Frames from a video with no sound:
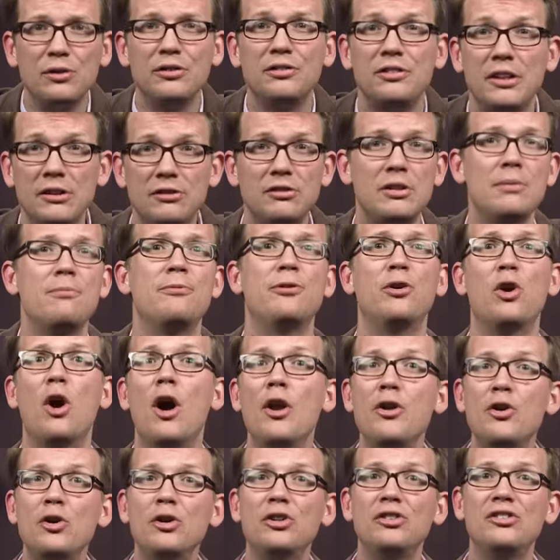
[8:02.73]
system for
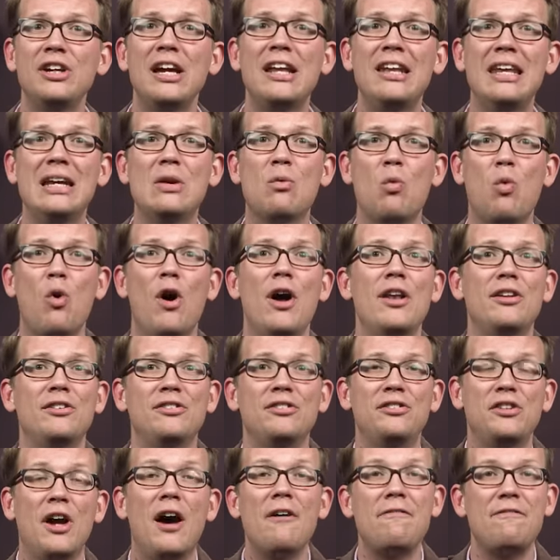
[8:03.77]
understanding what
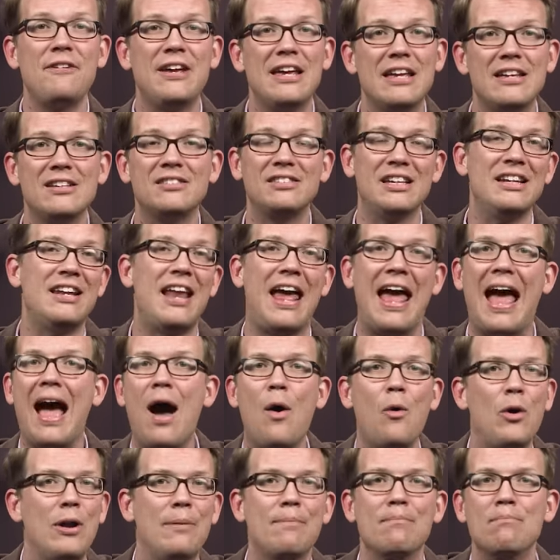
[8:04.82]
stuff is and
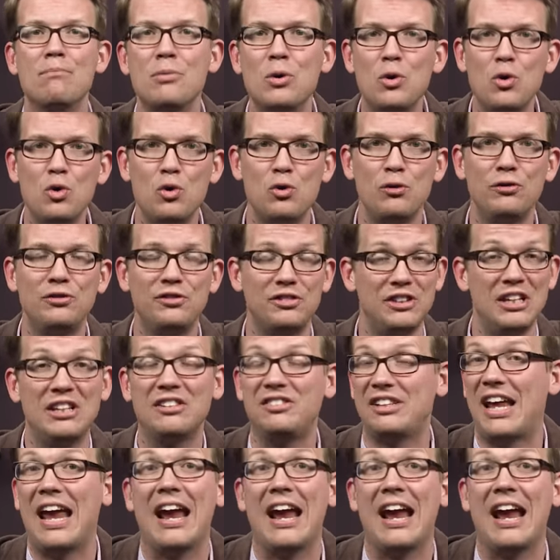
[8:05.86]
how it moves since